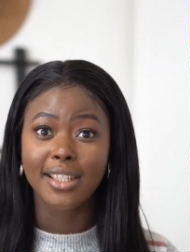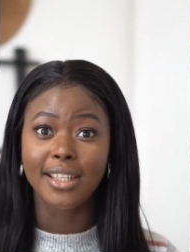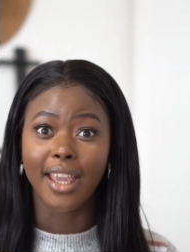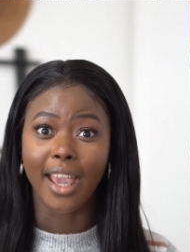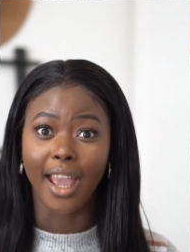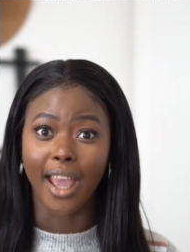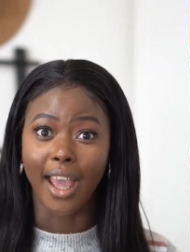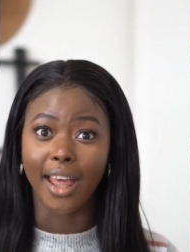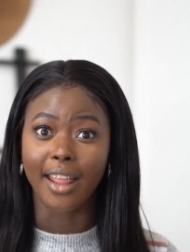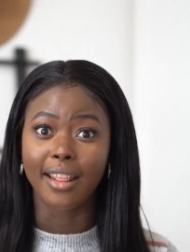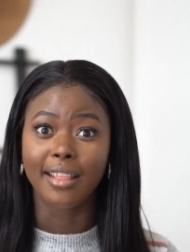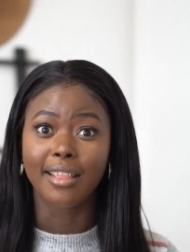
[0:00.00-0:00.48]

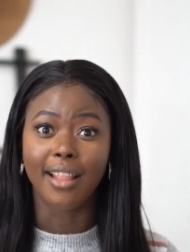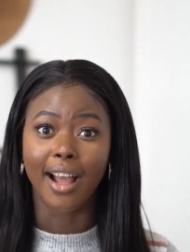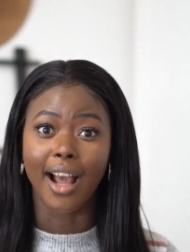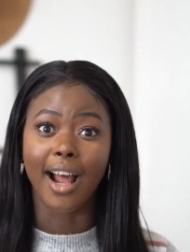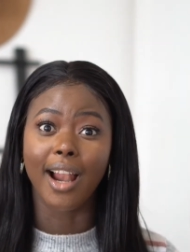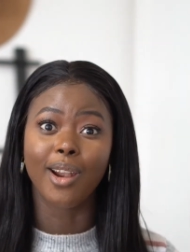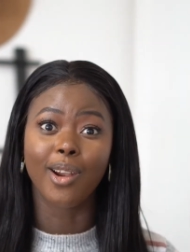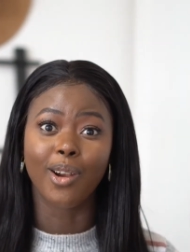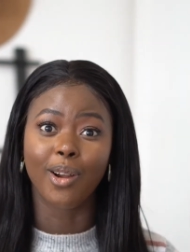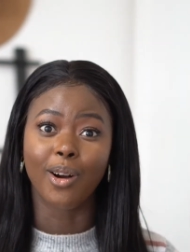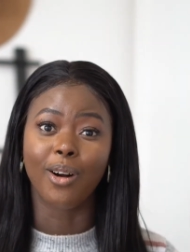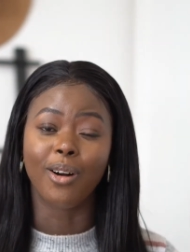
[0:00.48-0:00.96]
yeah,
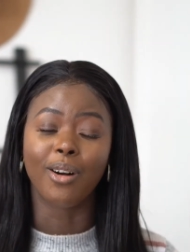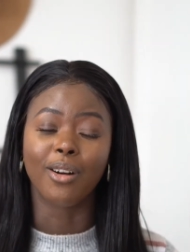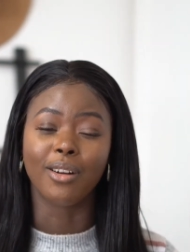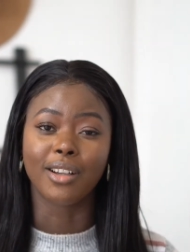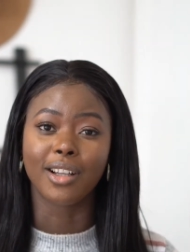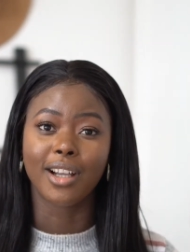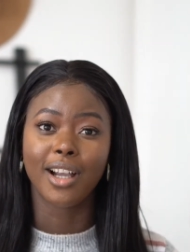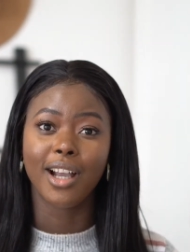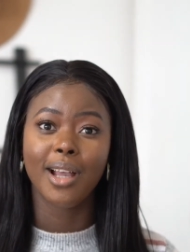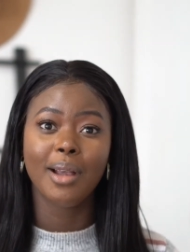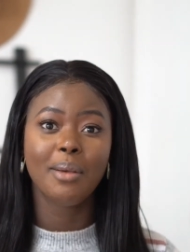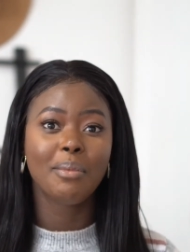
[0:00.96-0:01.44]
that
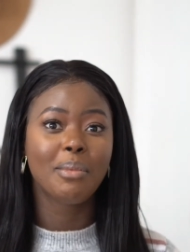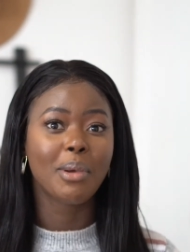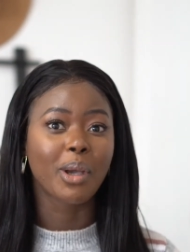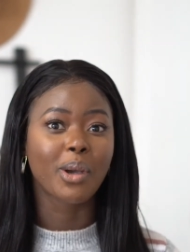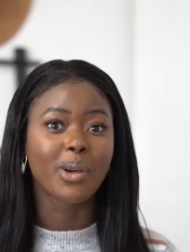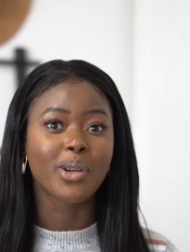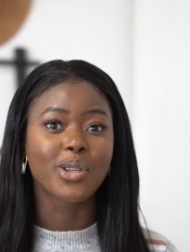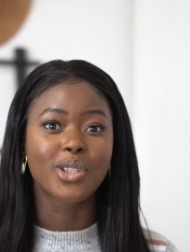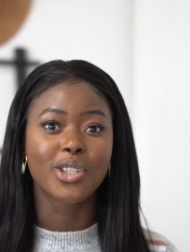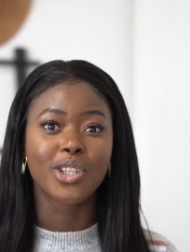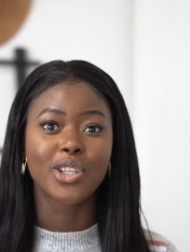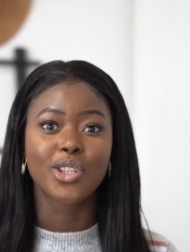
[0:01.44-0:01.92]
long,
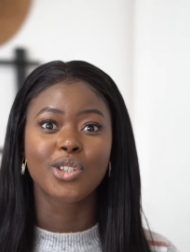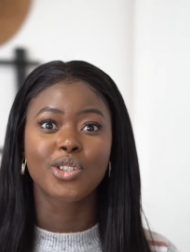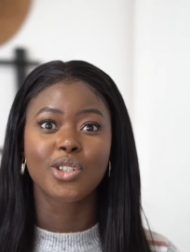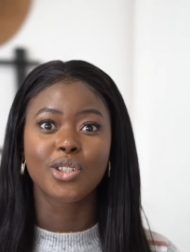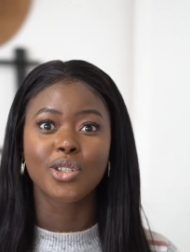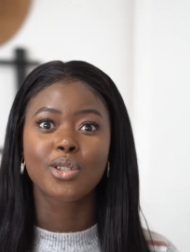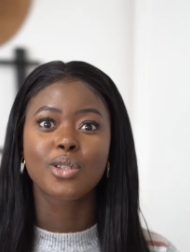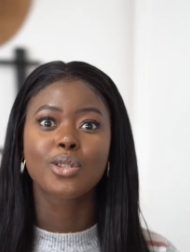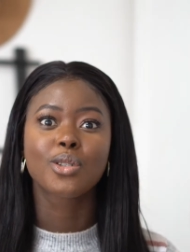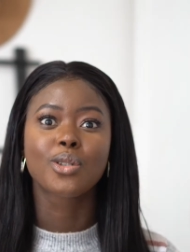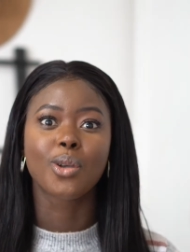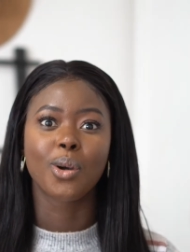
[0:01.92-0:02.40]
because they're
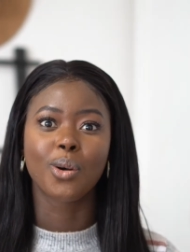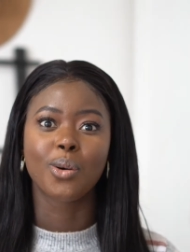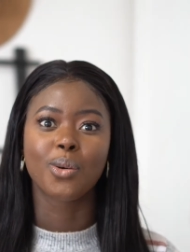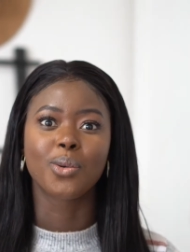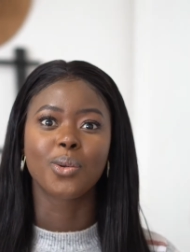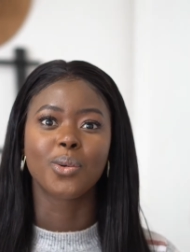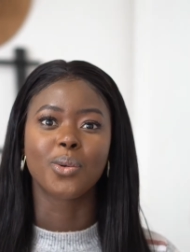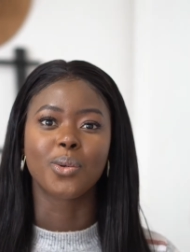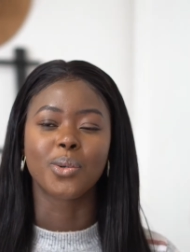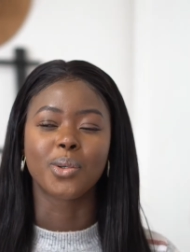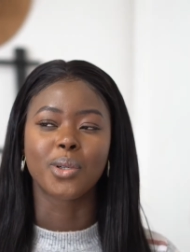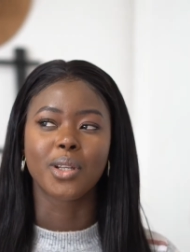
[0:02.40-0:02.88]
just so
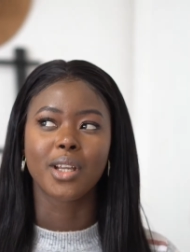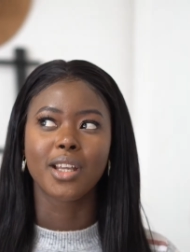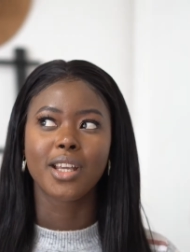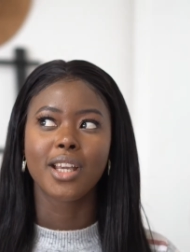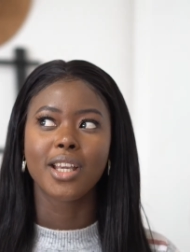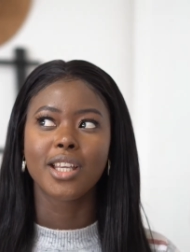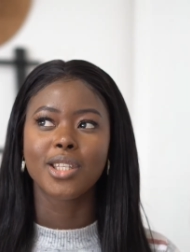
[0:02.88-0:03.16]
good.